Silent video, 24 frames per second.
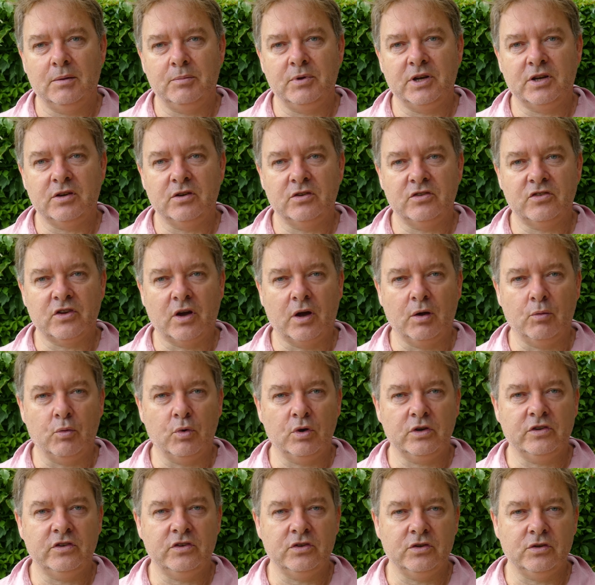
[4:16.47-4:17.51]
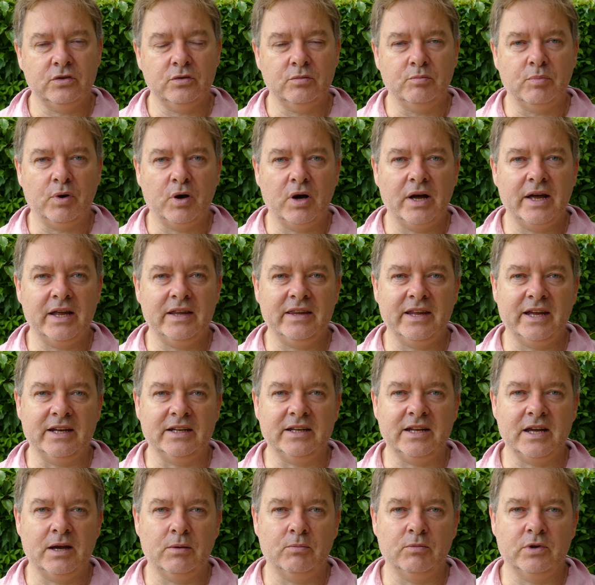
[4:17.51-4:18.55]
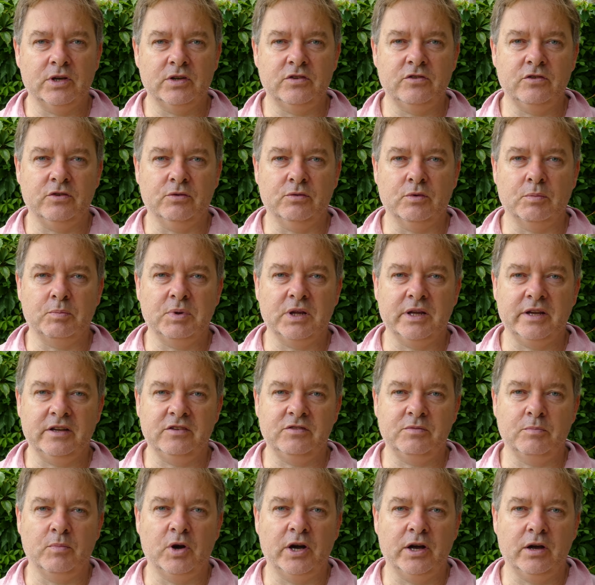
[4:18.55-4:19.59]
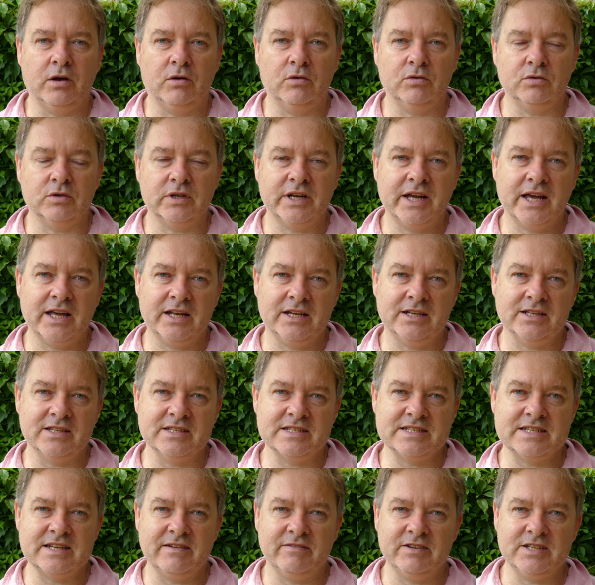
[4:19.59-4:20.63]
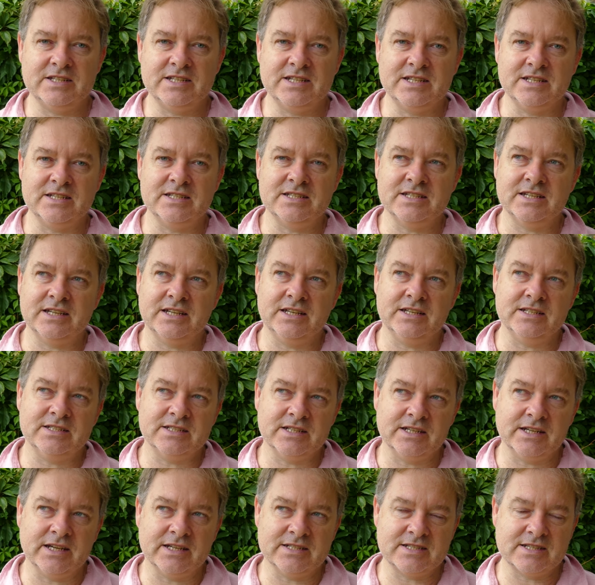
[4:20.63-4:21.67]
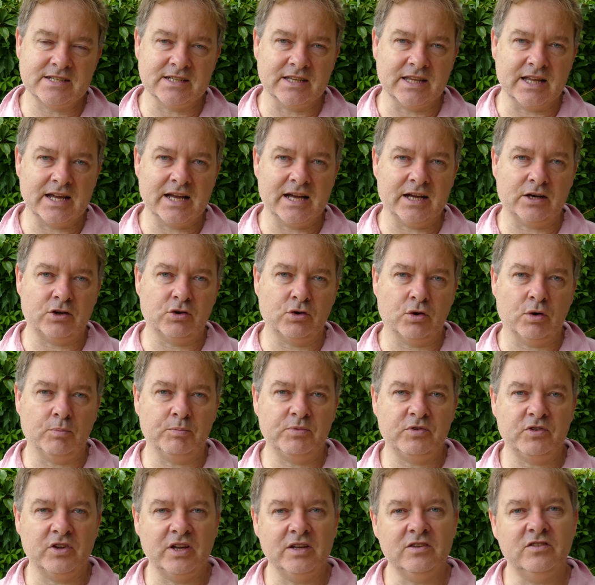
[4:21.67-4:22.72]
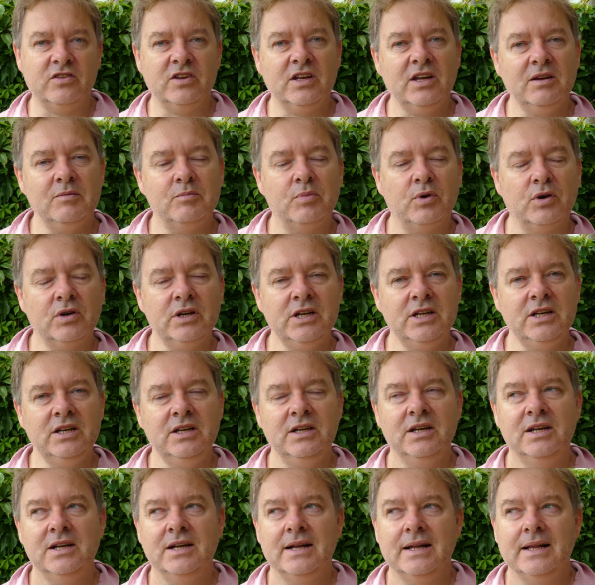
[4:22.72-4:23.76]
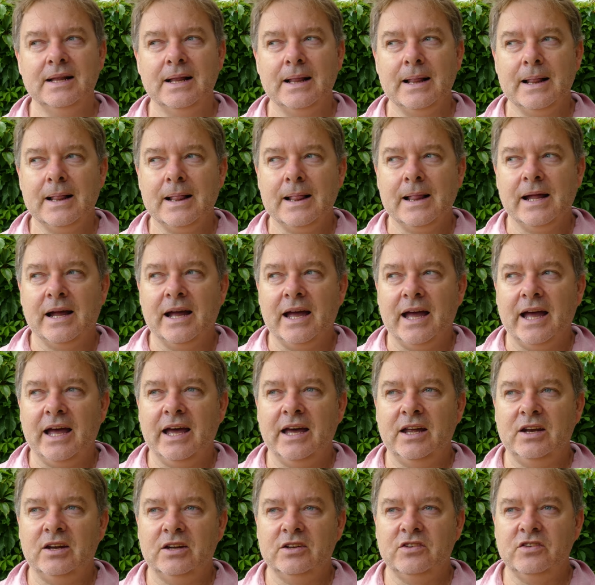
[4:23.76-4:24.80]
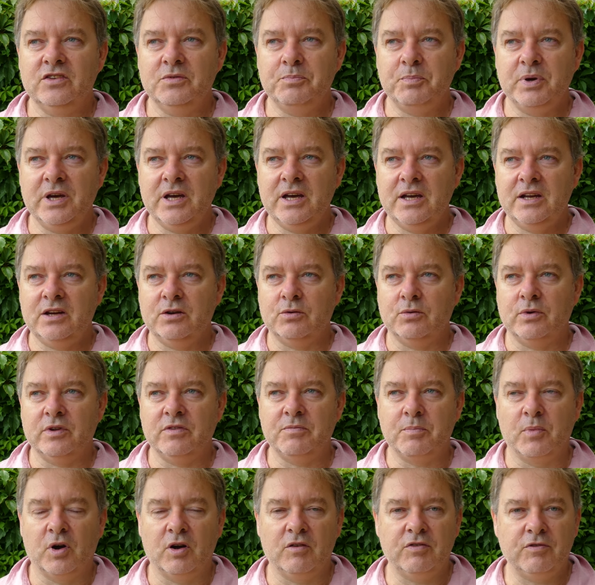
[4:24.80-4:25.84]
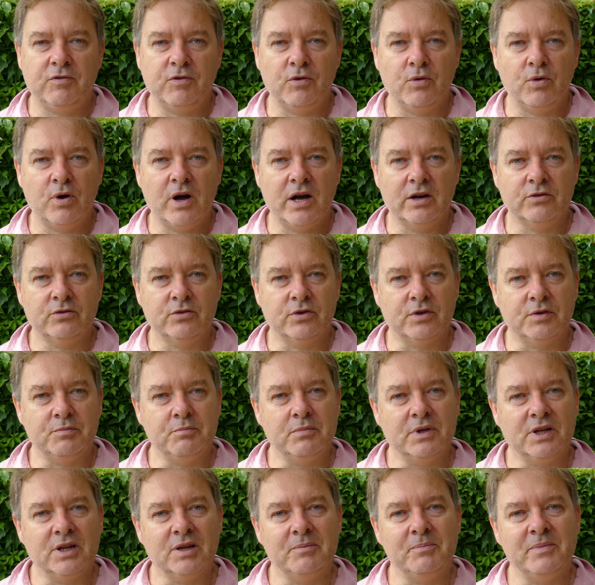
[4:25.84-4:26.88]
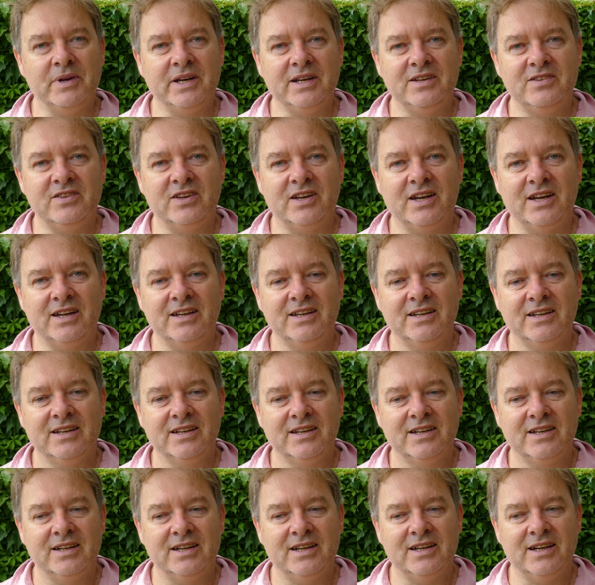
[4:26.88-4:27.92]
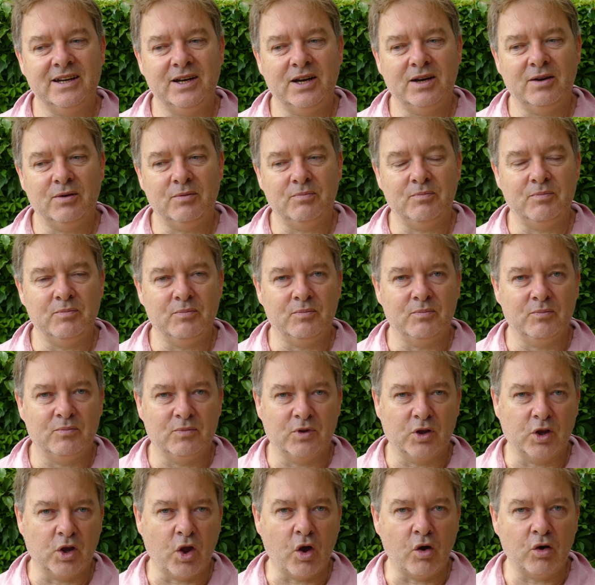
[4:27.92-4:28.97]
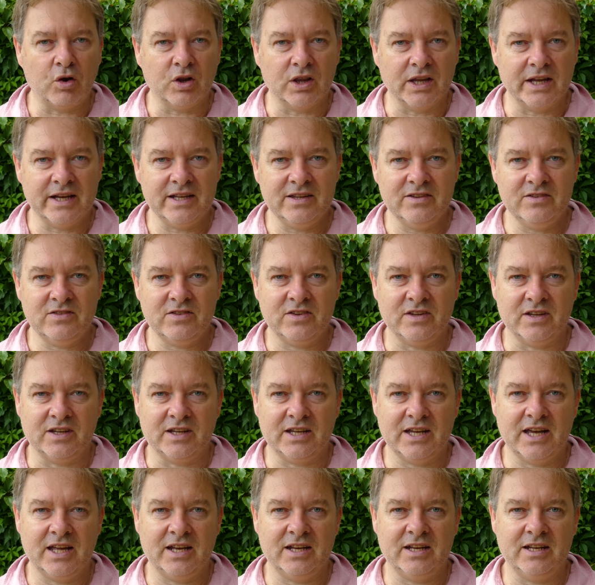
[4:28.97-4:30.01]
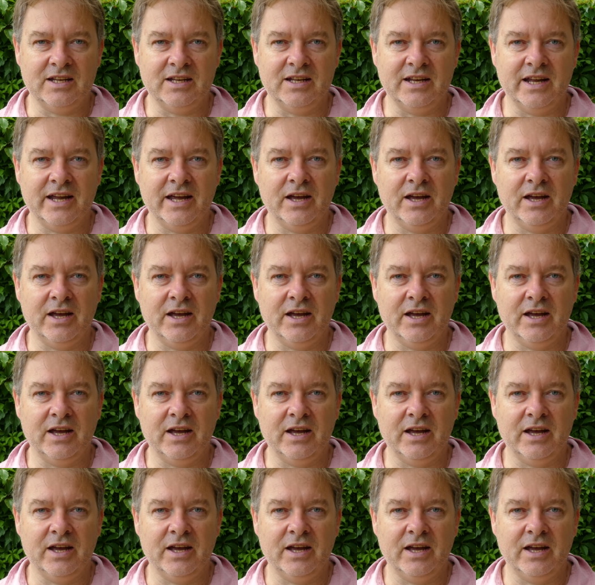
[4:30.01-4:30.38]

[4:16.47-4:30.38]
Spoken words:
because I want to buy that camera to replace my old Canon 70D DSLR crop sensor body. And I just paired it with my 400mm long lens, the Canon